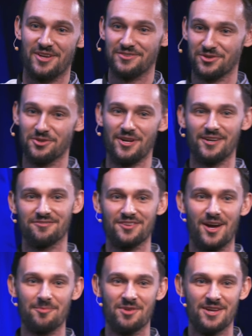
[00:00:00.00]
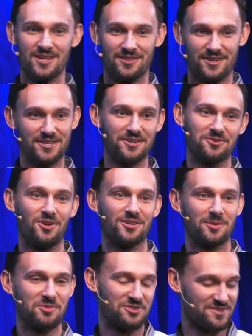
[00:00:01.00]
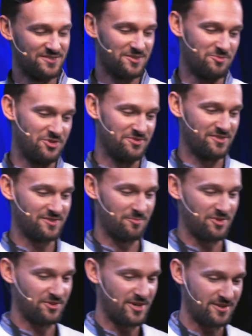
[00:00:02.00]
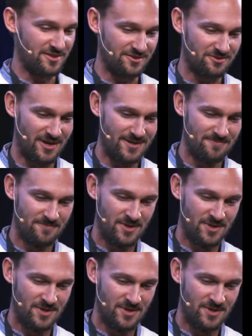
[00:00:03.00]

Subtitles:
that took a lot of time, they could clog up your system using something like this, right?